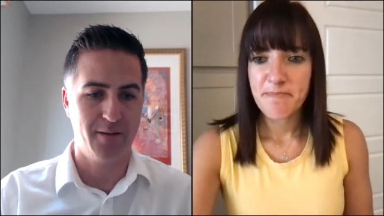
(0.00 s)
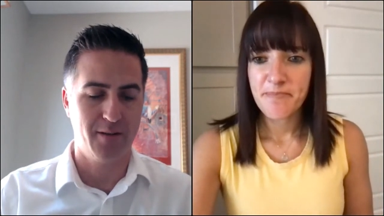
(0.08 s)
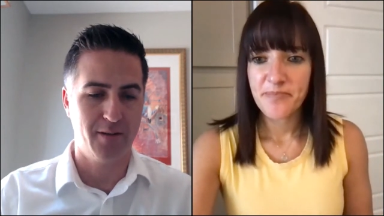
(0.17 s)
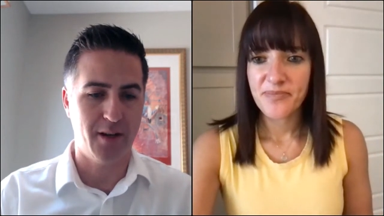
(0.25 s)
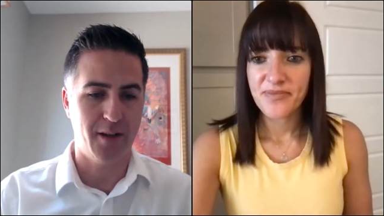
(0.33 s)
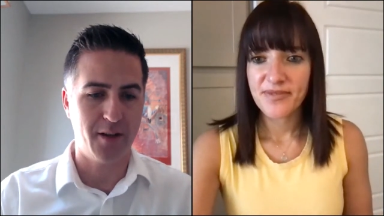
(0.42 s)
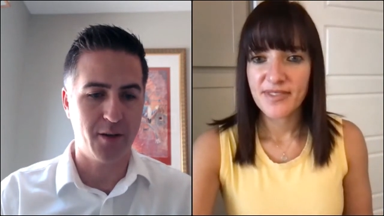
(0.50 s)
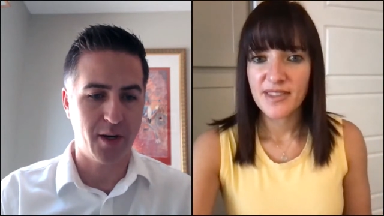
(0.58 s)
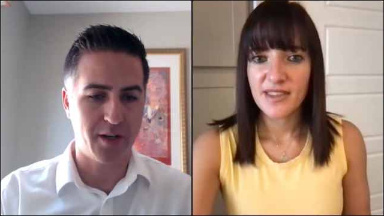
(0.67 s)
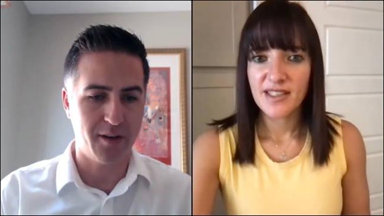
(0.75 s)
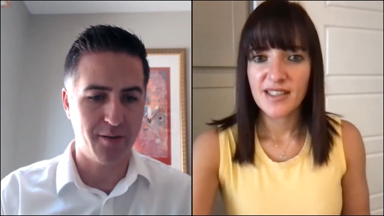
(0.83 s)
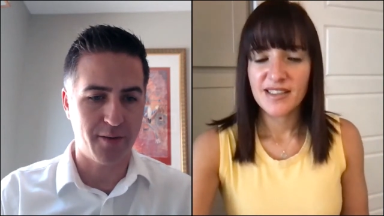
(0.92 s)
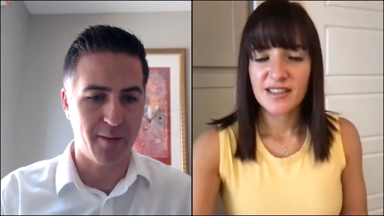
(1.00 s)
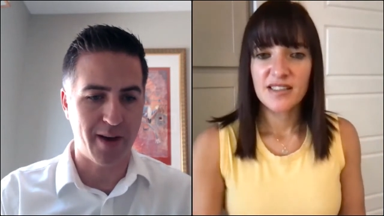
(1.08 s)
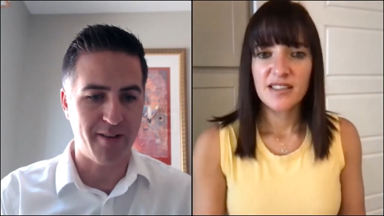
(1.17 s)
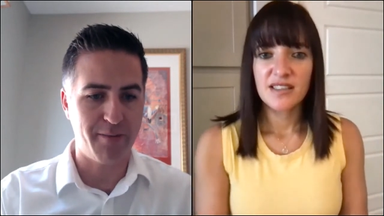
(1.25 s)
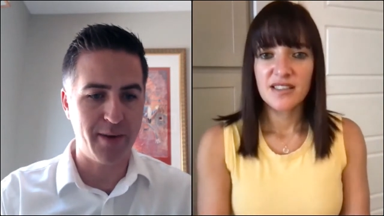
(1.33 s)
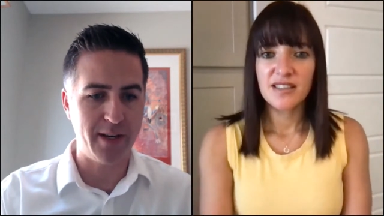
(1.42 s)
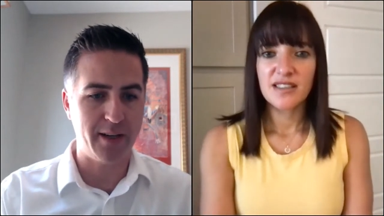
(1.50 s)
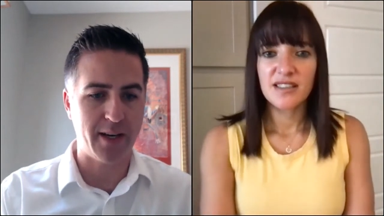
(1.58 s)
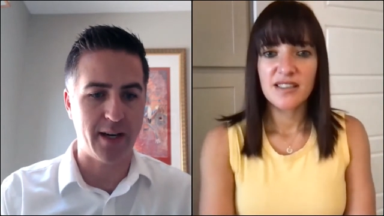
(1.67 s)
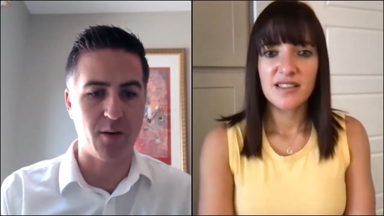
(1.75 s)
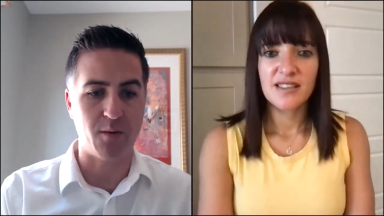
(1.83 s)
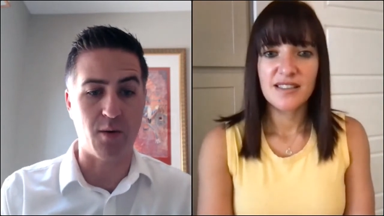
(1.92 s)
Speaker 1: Another question from F B,
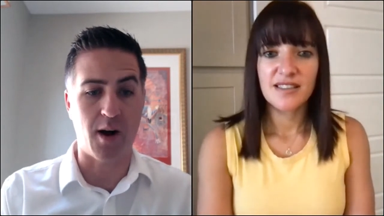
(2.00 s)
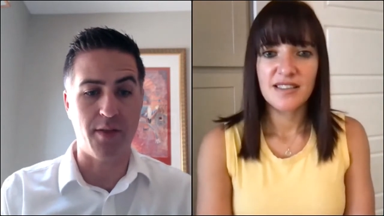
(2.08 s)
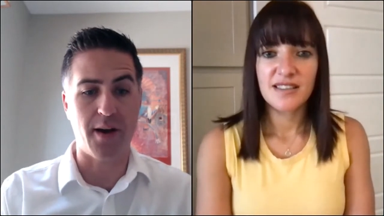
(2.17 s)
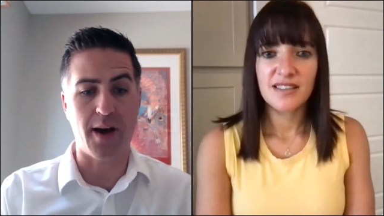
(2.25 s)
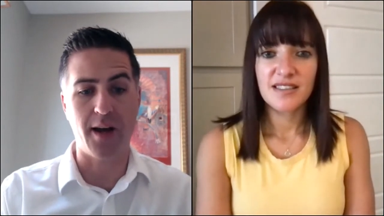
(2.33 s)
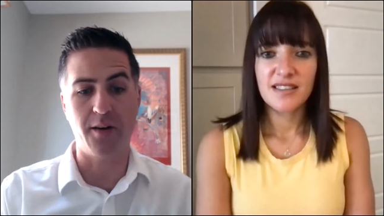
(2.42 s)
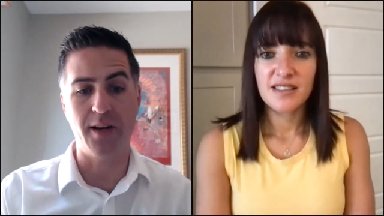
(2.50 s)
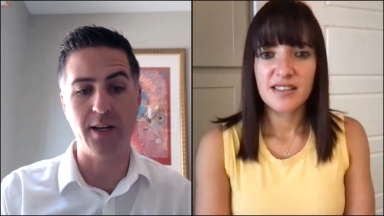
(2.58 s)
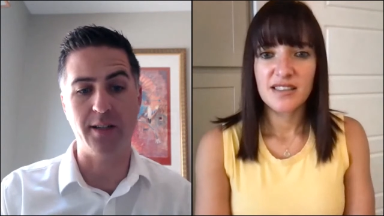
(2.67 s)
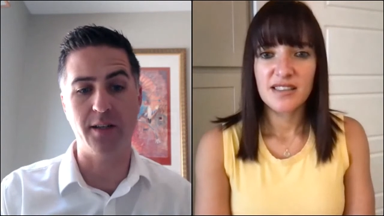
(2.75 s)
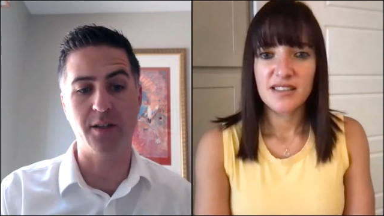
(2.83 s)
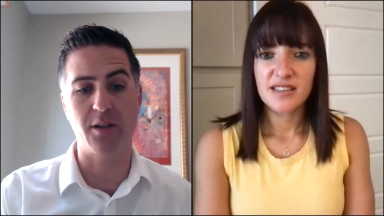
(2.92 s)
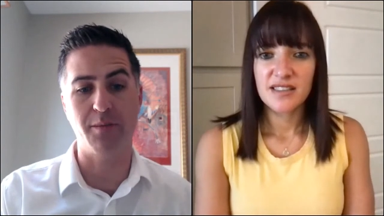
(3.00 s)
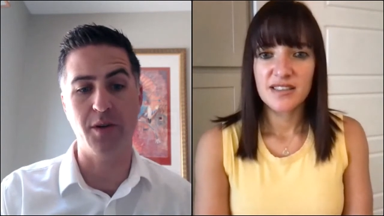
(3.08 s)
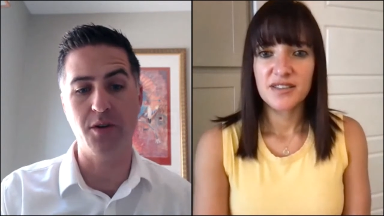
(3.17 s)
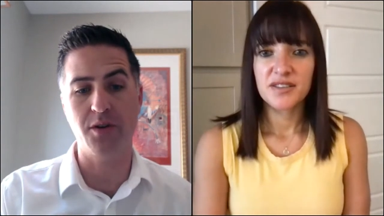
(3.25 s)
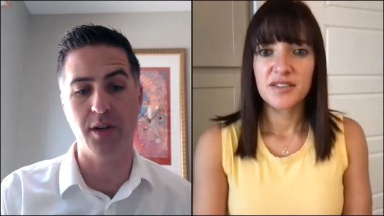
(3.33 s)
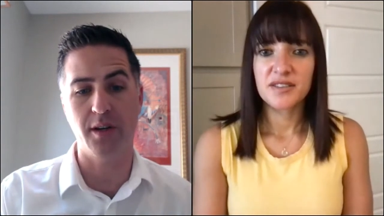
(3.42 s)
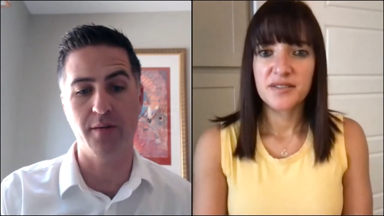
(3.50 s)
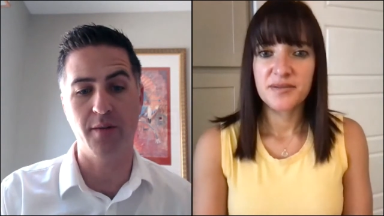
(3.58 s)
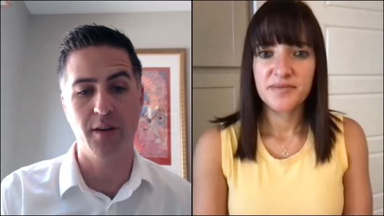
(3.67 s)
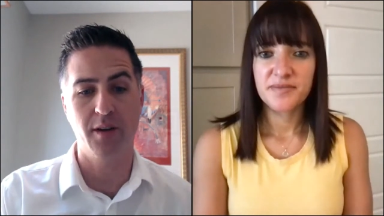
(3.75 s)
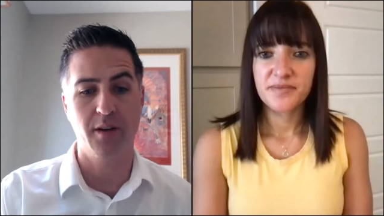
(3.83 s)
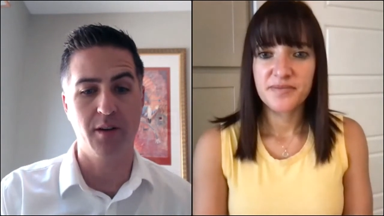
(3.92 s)
can a Roth I R A distribution
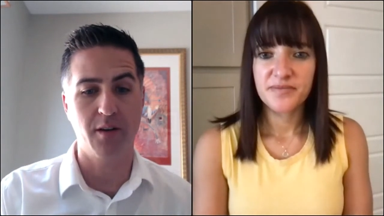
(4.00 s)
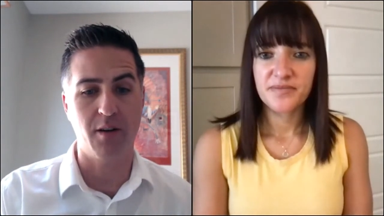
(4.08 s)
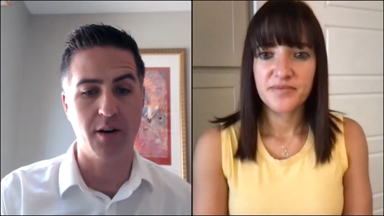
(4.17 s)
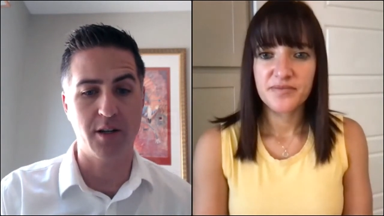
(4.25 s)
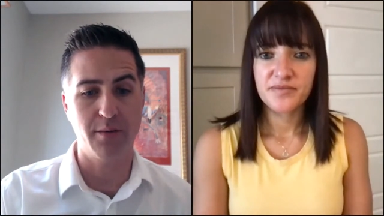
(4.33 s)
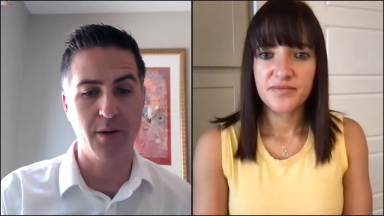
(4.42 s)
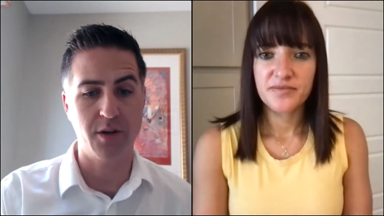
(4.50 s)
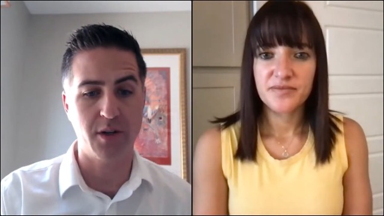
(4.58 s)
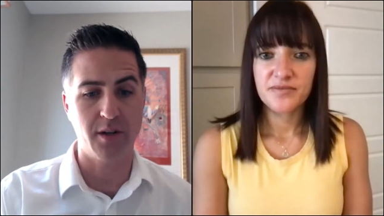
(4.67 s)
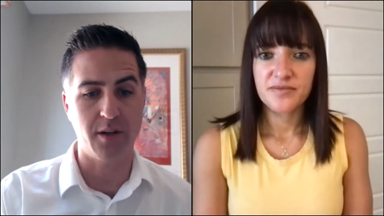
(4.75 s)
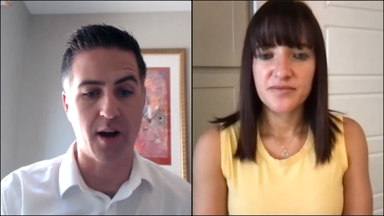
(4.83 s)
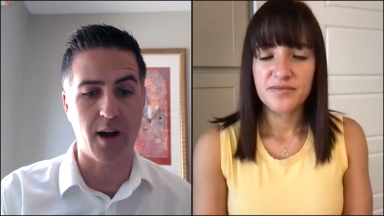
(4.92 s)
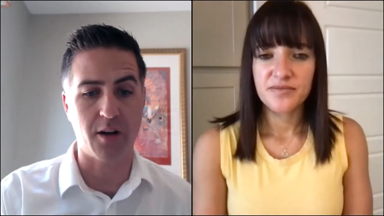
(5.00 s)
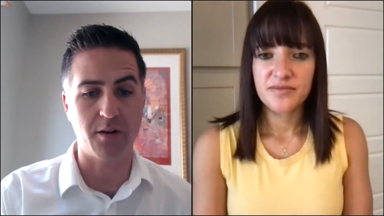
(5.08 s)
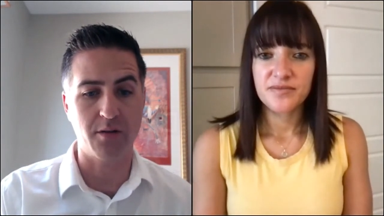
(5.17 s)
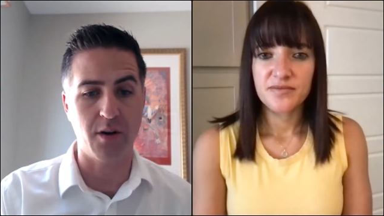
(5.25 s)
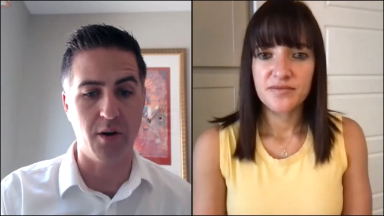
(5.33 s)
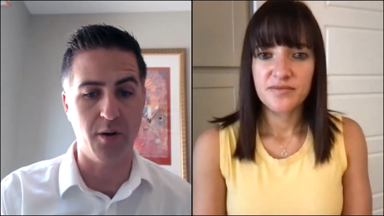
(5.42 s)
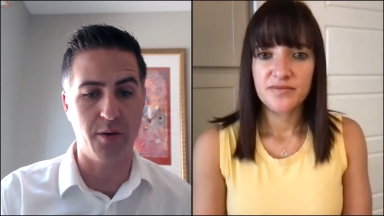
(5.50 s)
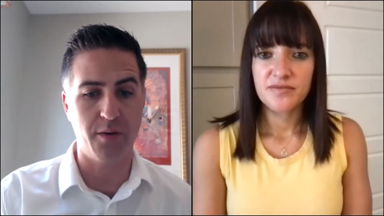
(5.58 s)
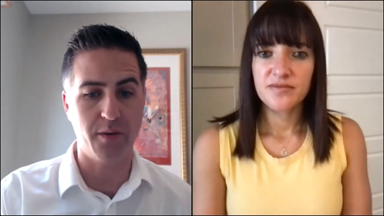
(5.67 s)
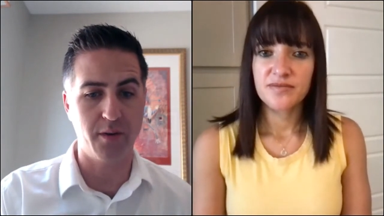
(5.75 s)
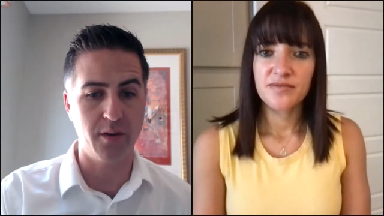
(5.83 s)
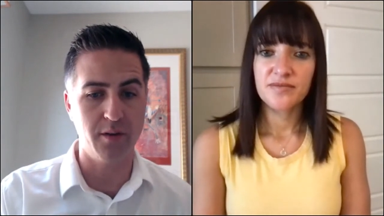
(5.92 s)
contribution, not growth,
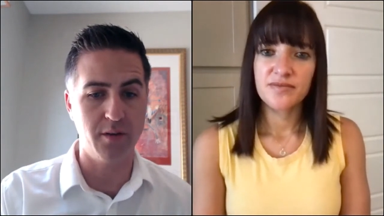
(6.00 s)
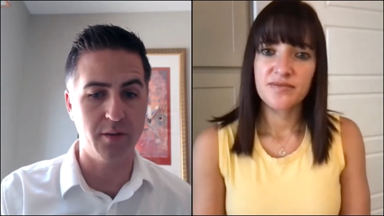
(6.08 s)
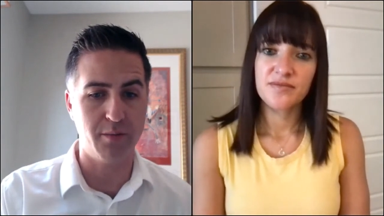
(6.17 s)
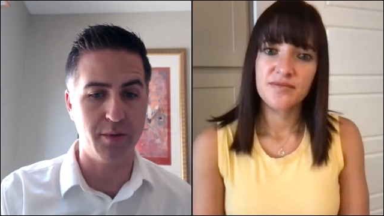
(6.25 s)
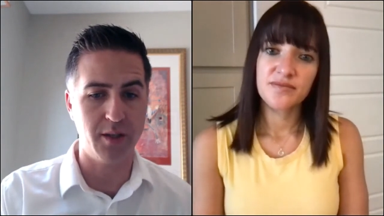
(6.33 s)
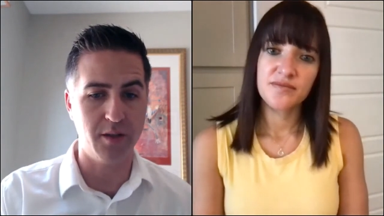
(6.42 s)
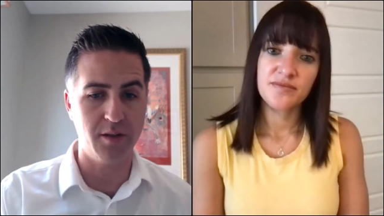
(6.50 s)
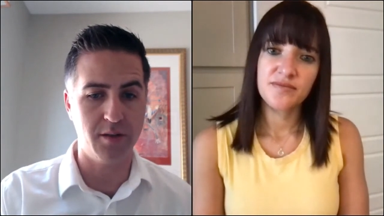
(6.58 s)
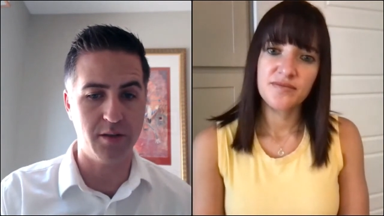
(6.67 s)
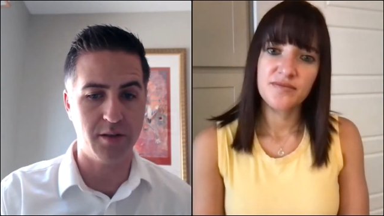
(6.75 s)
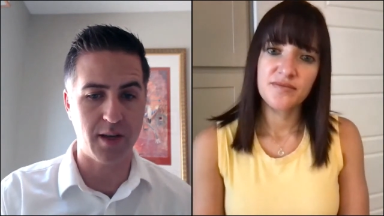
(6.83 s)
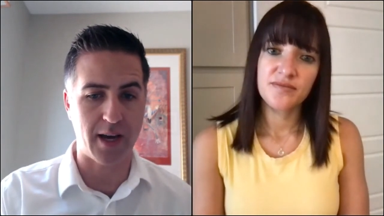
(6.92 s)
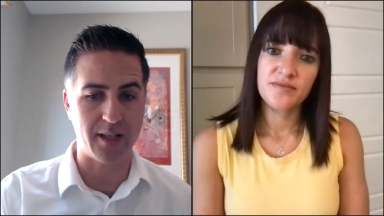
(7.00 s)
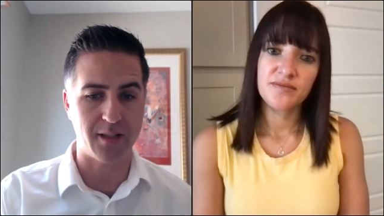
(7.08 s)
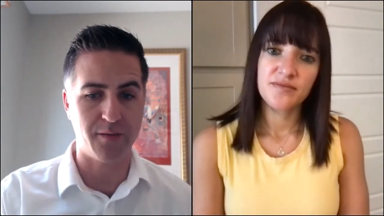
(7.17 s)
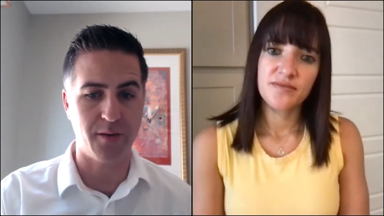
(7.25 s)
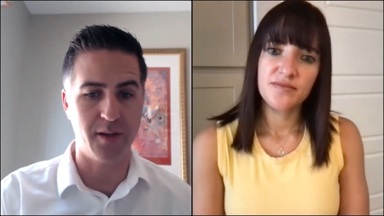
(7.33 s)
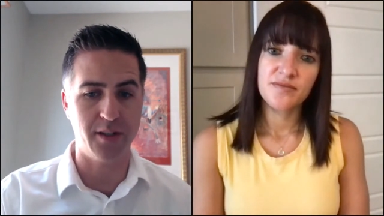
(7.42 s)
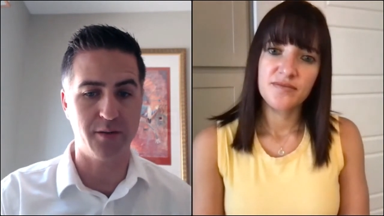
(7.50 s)
you, be used as funds